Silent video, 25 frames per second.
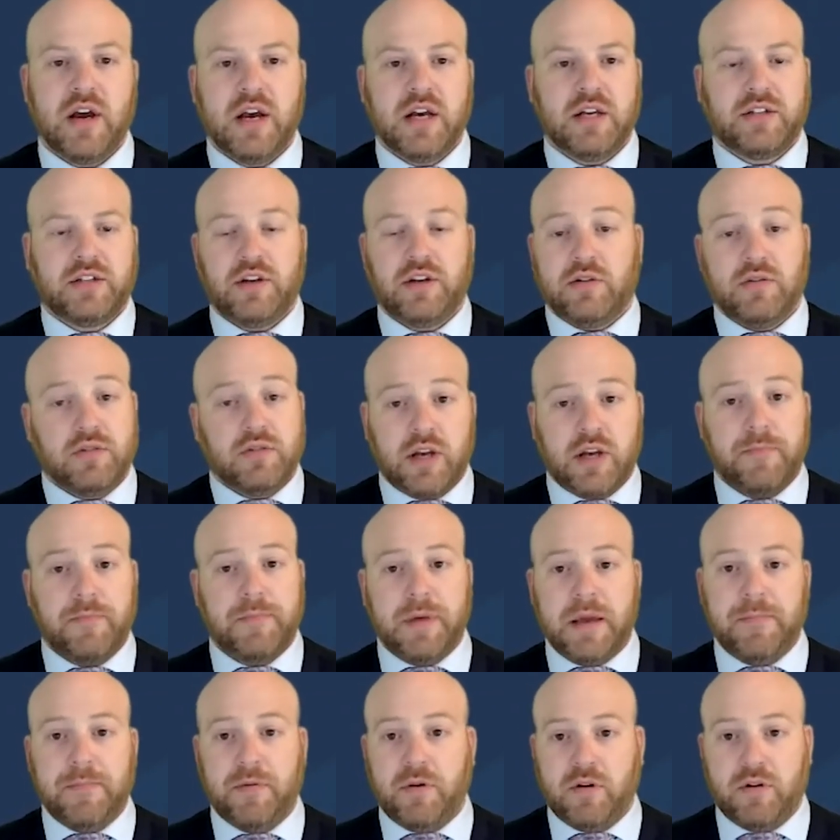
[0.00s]
So some
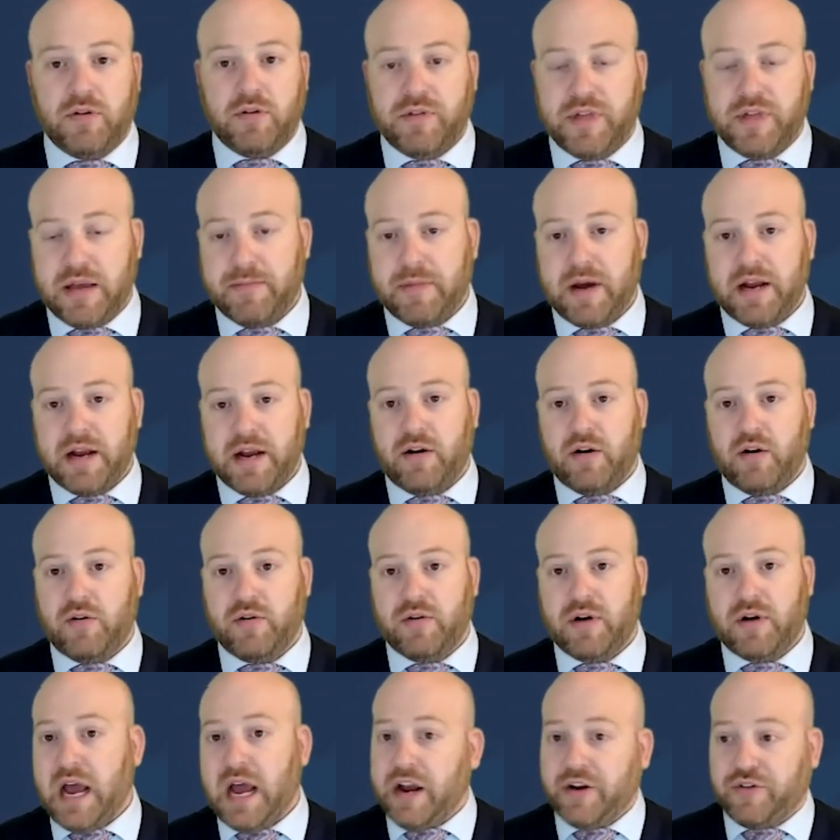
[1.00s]
people, they might
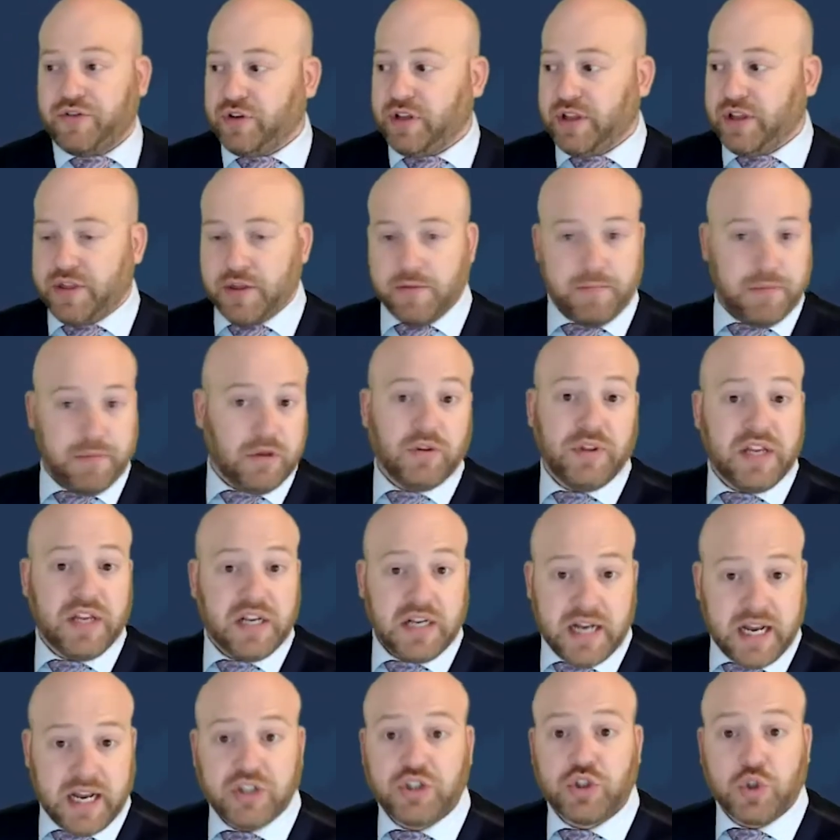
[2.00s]
own actually the building
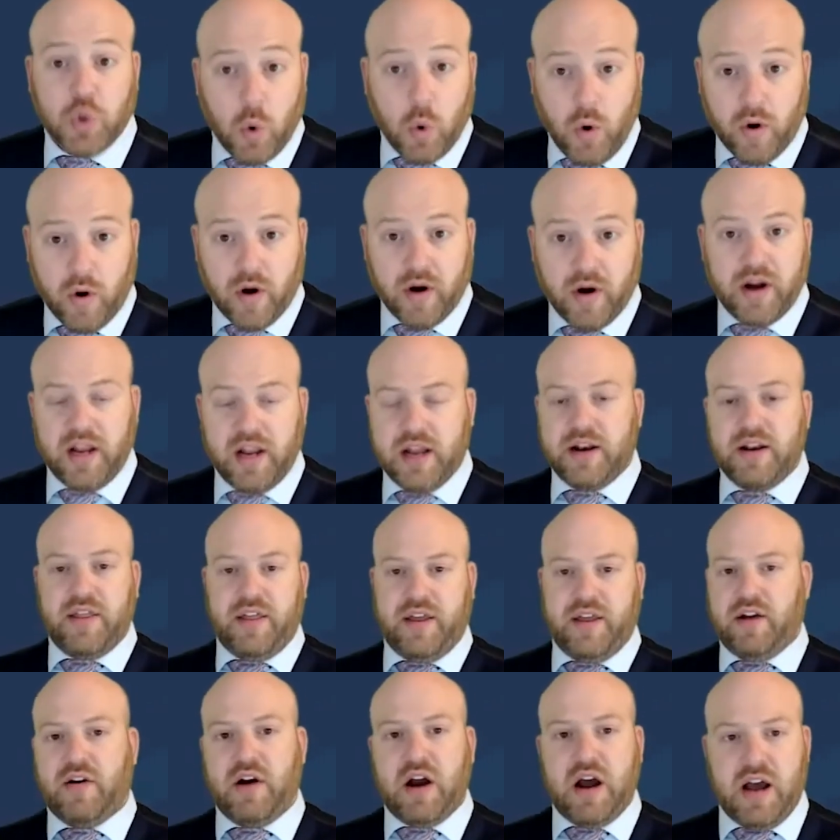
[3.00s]
next door in
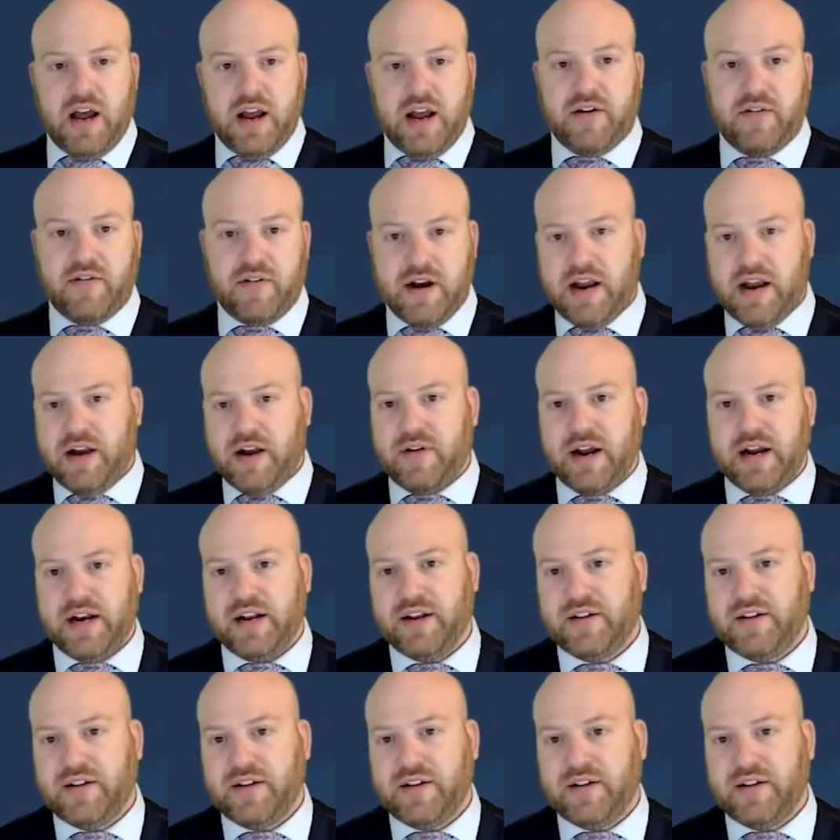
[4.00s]
their I R A, right?